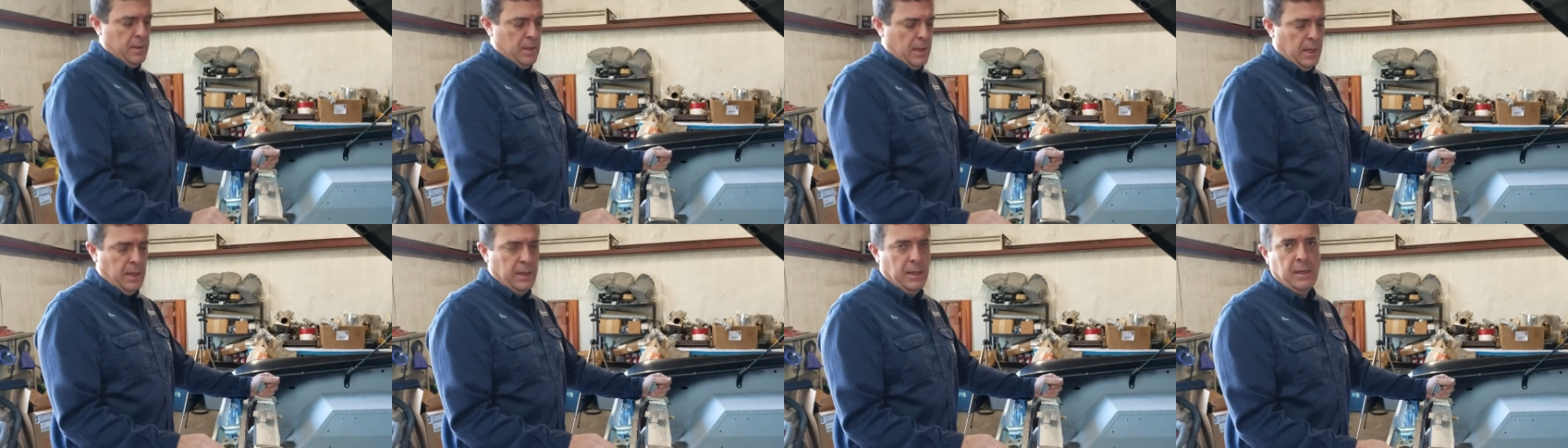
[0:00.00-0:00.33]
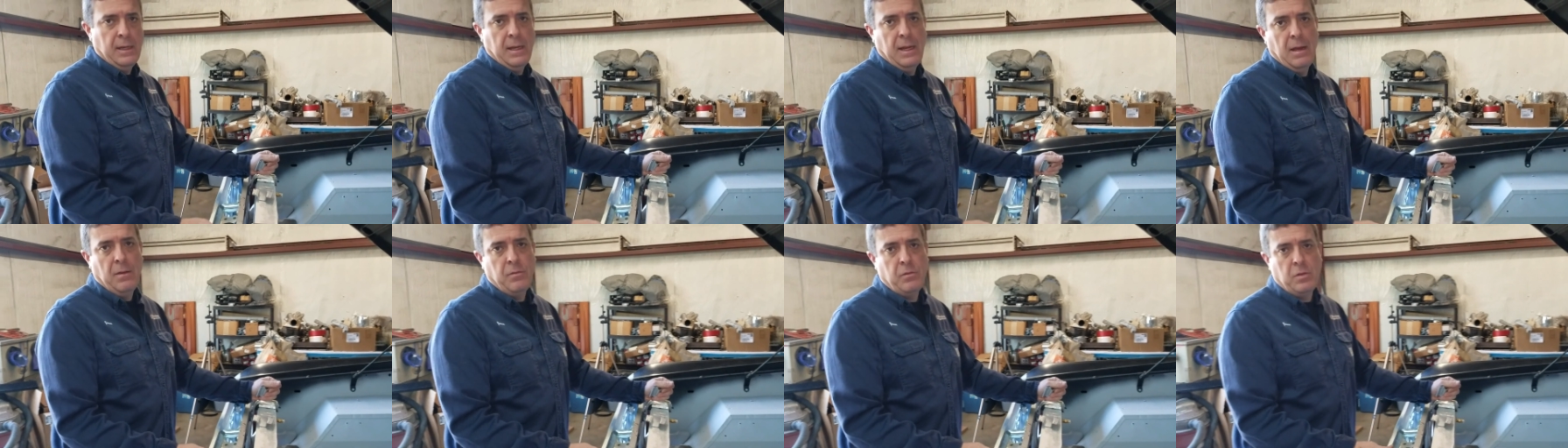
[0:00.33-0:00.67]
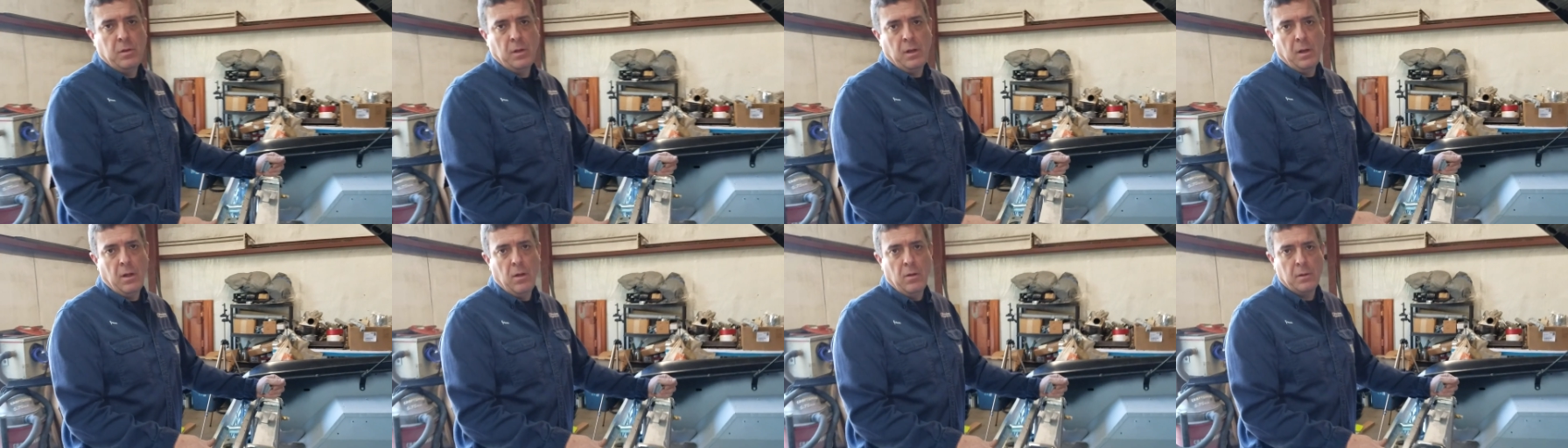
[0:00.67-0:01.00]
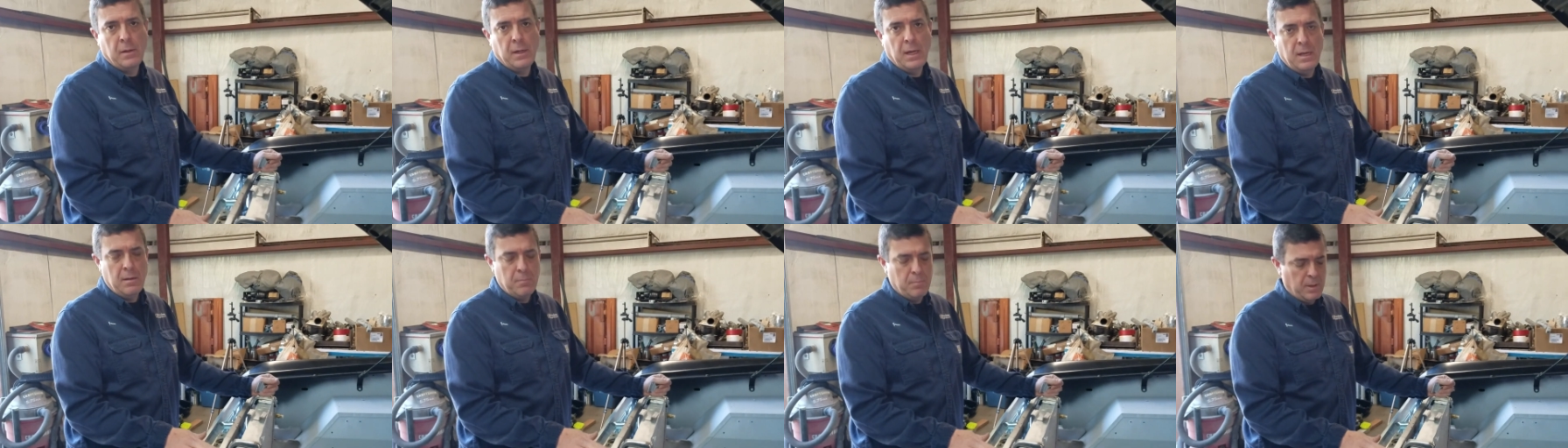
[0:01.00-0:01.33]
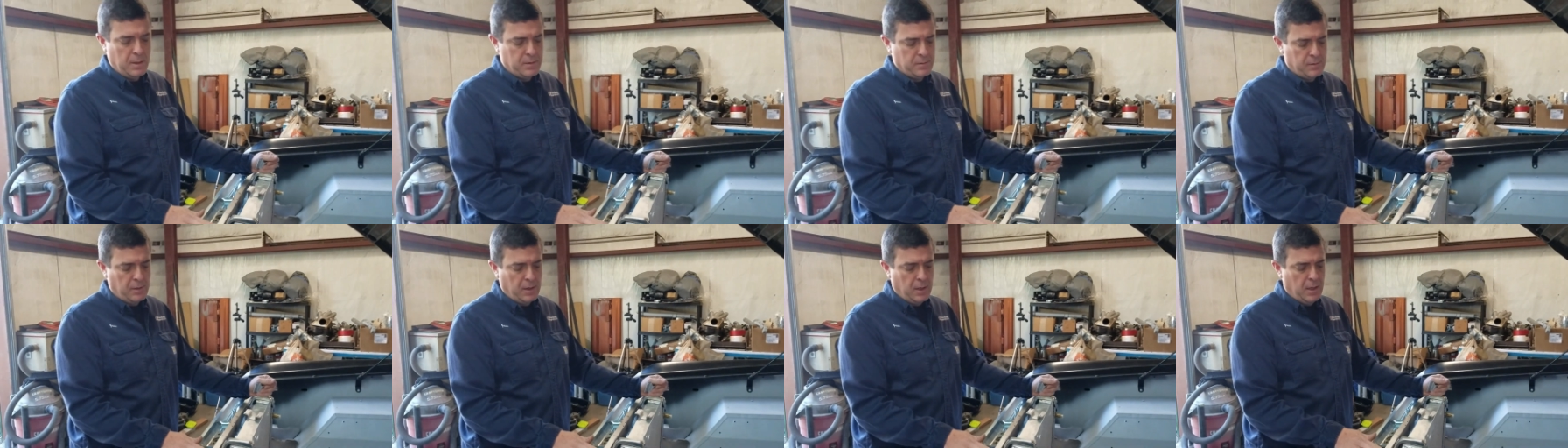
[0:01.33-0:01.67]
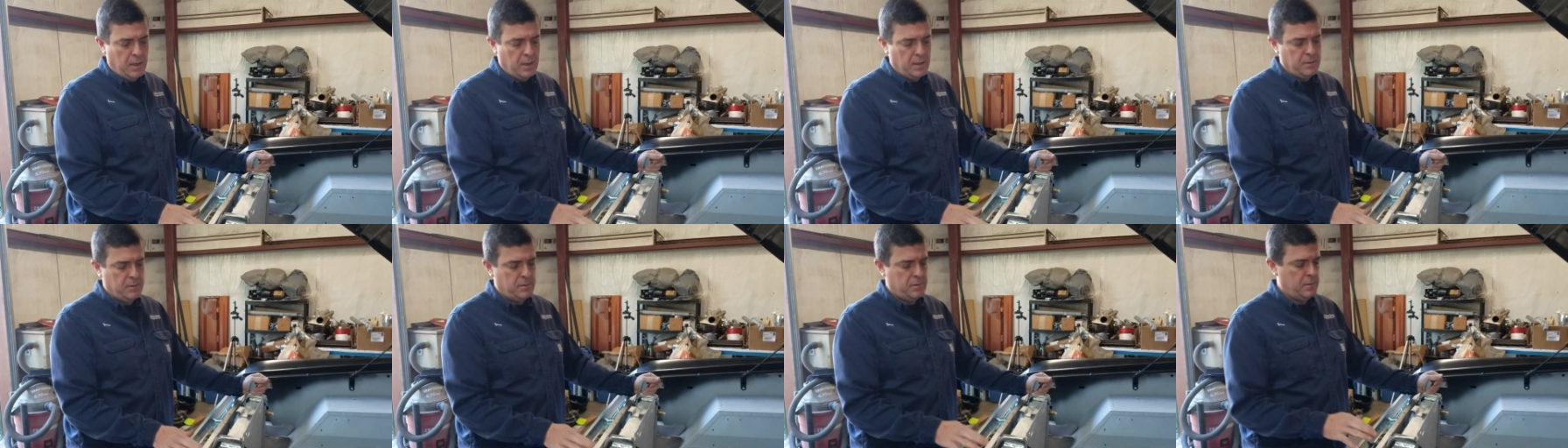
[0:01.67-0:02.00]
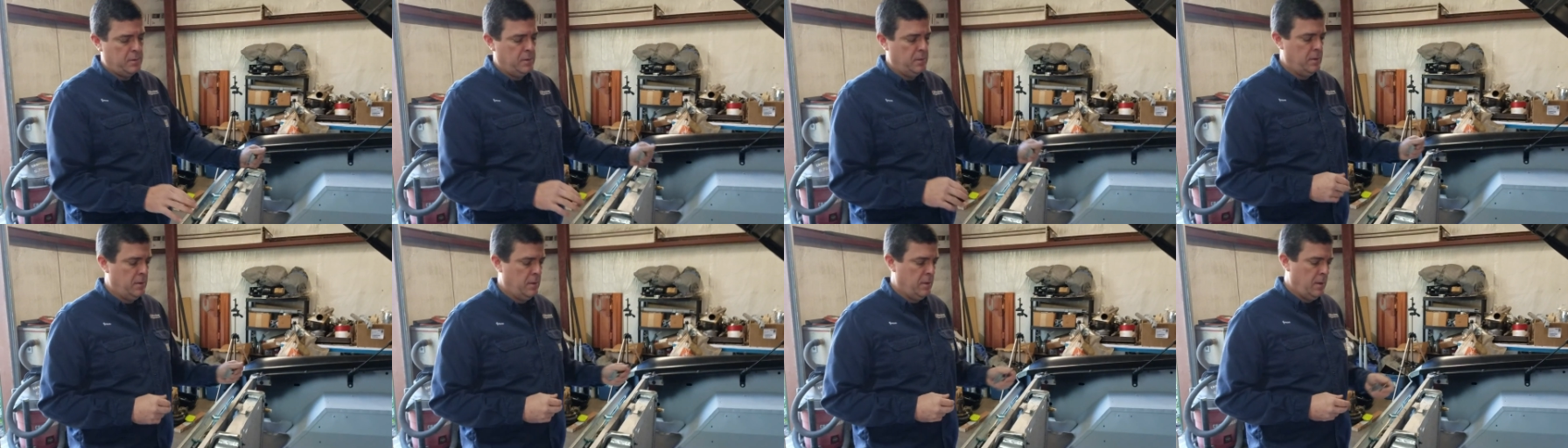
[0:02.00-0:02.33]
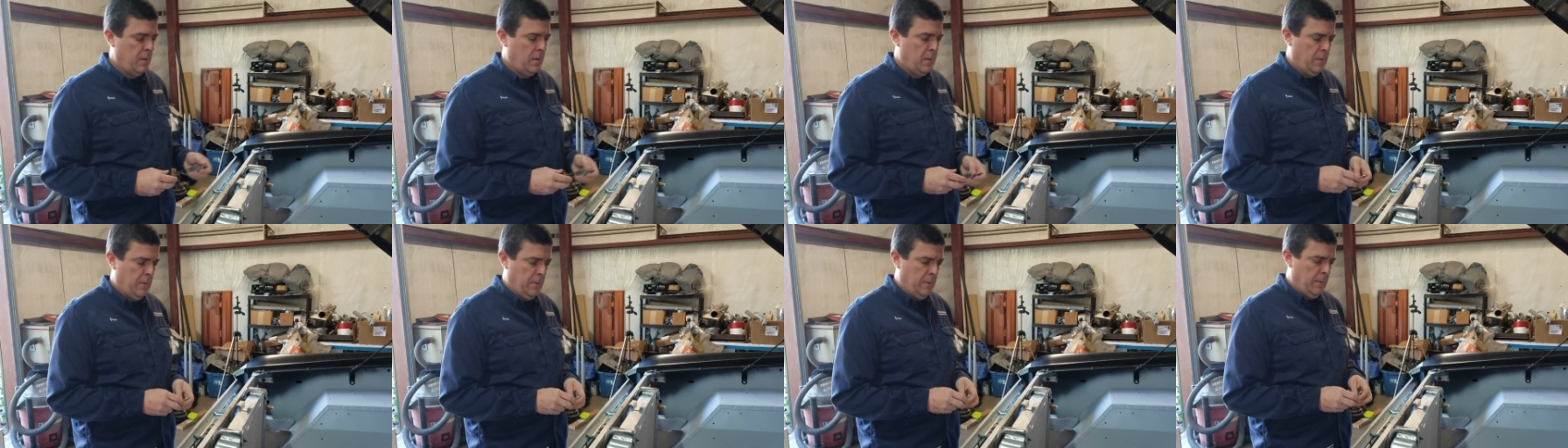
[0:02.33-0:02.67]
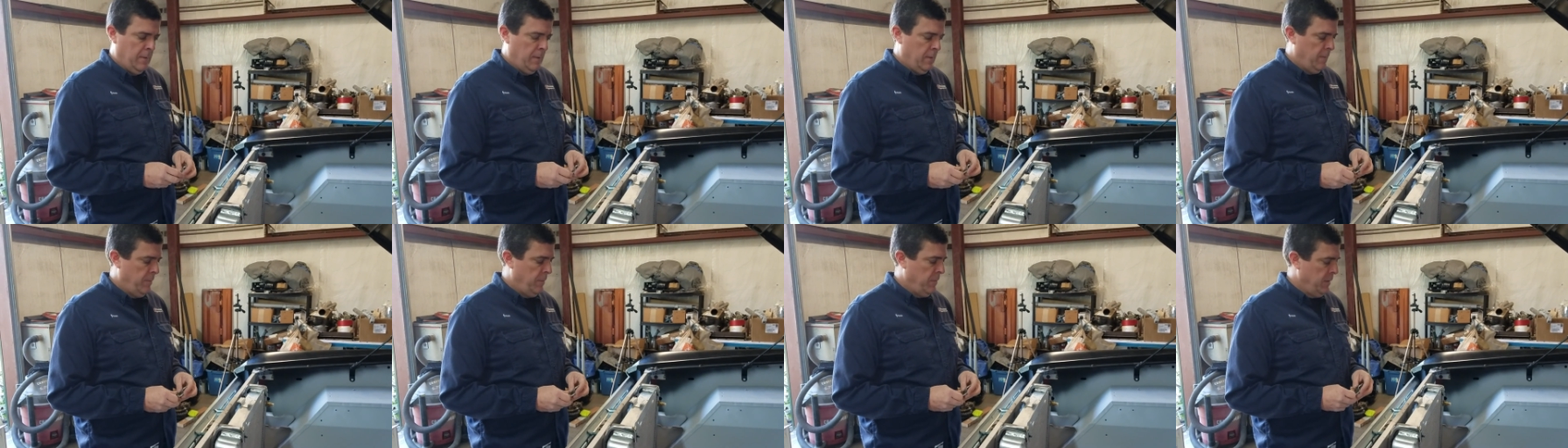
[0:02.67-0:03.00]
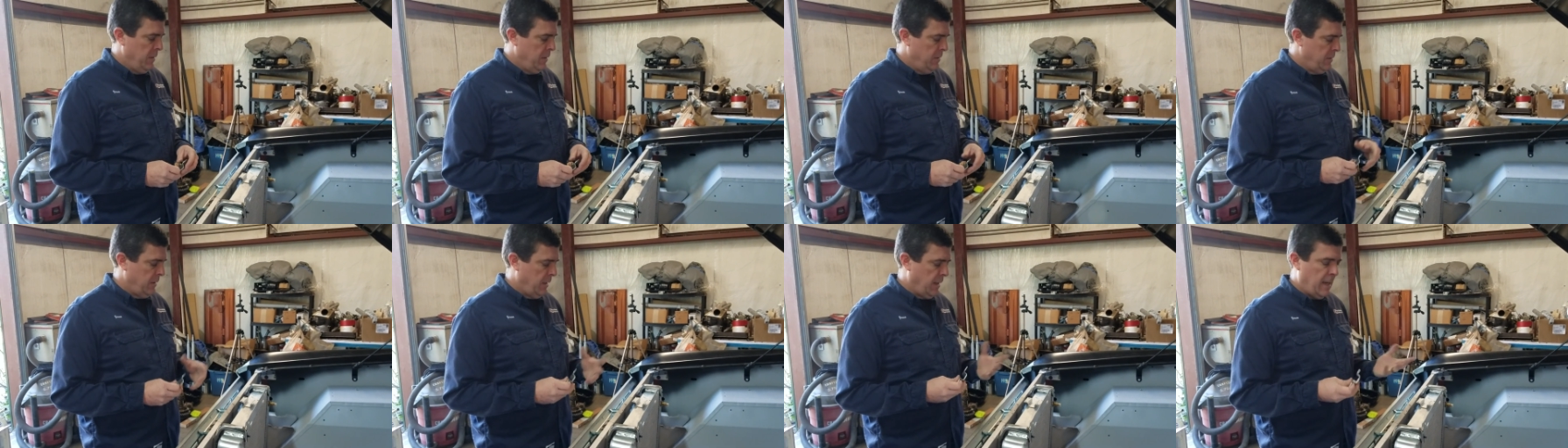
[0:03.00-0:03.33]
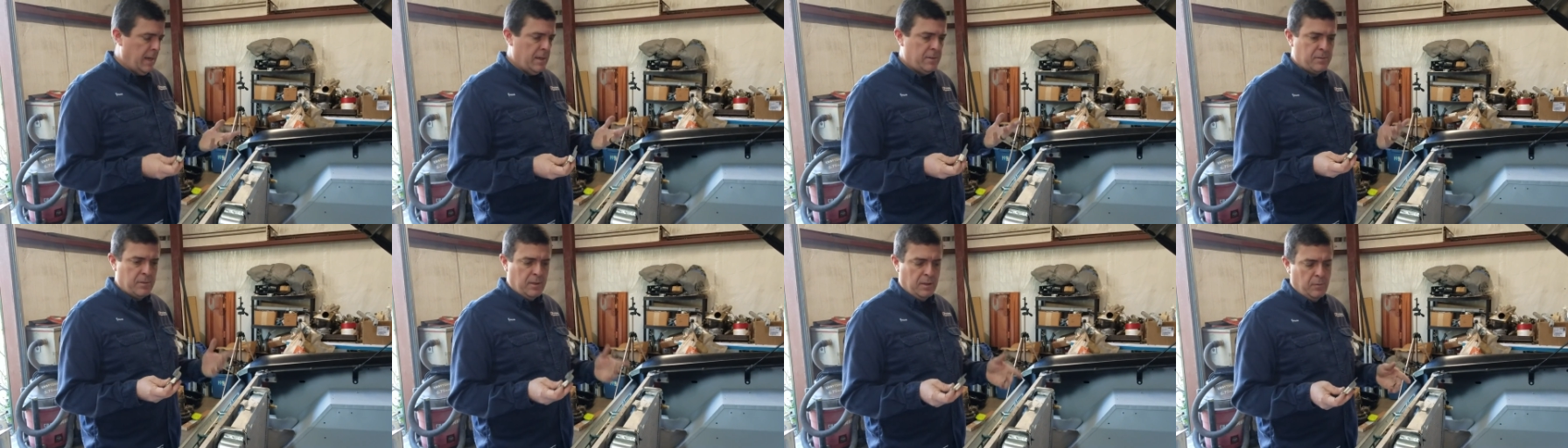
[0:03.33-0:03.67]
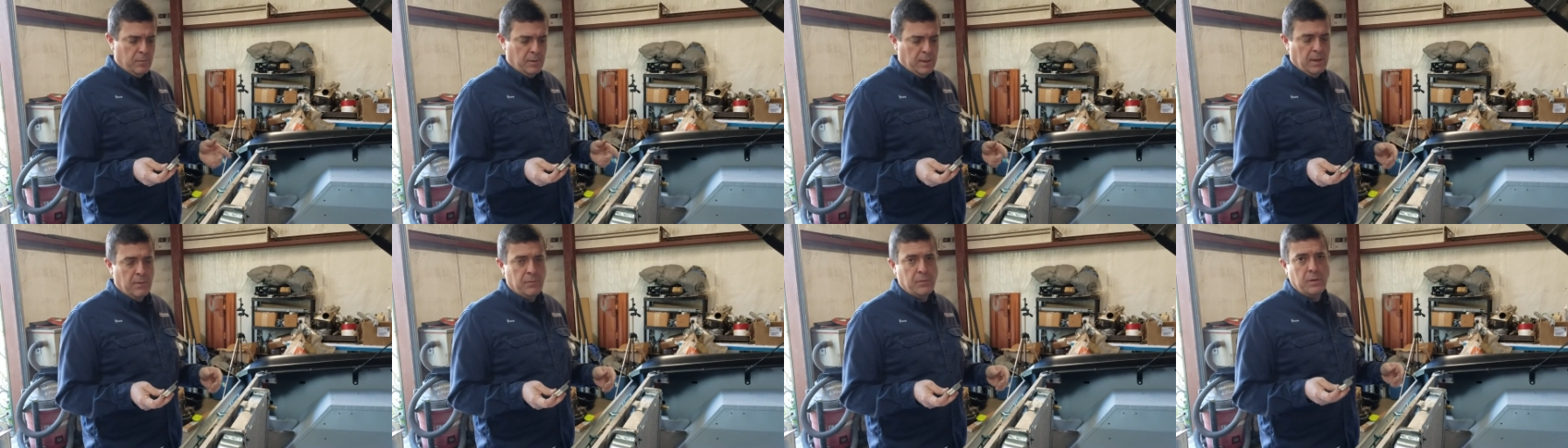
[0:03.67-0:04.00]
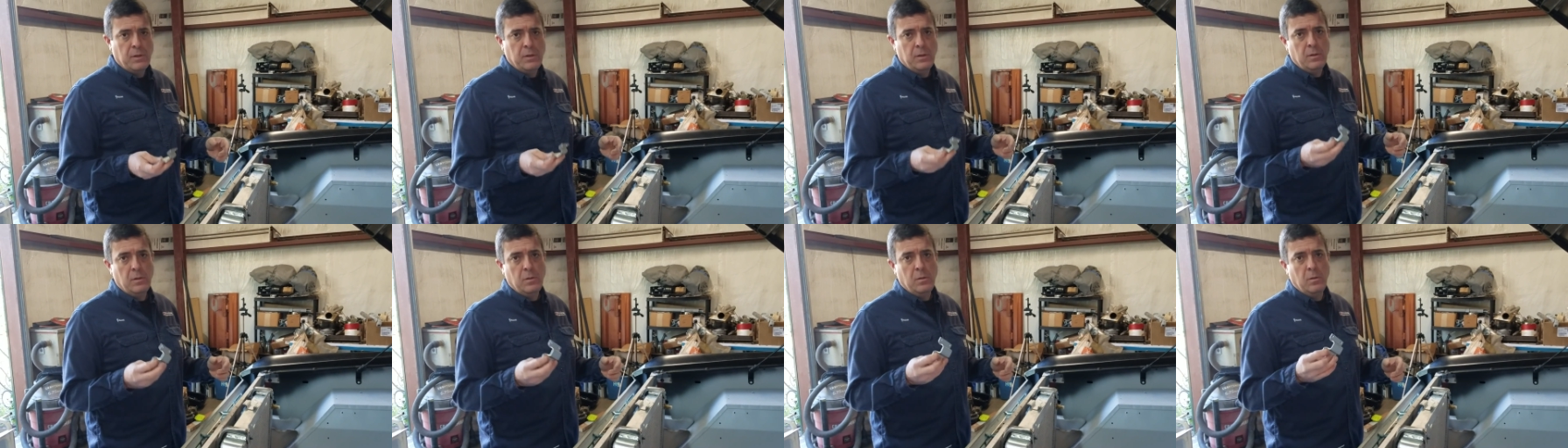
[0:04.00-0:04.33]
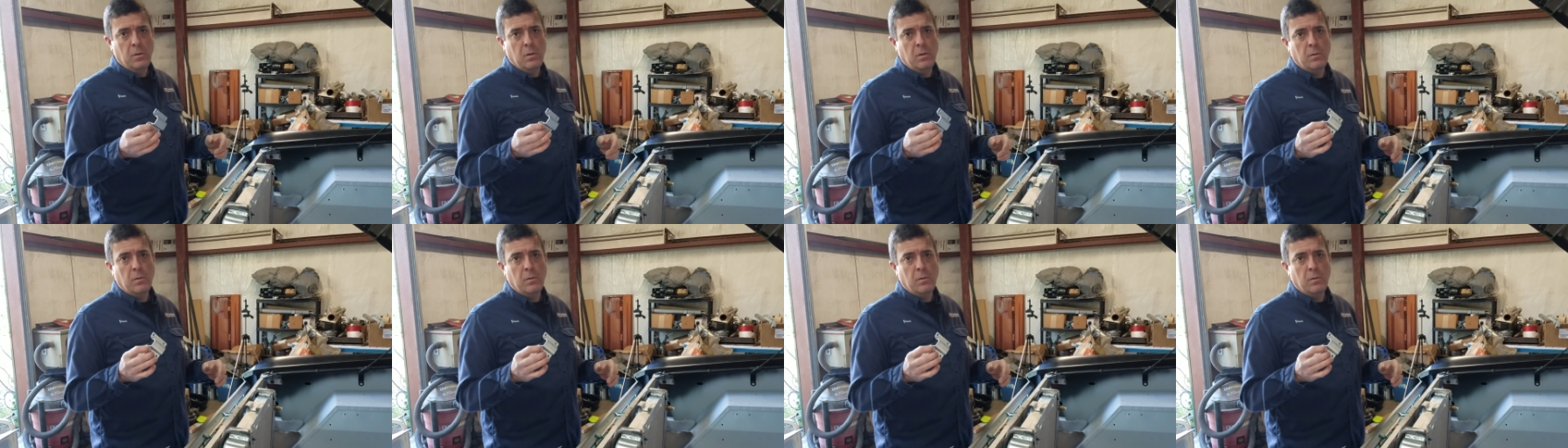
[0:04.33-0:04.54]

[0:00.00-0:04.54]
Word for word: I didn't have to elongate my slots. The last thing we have to do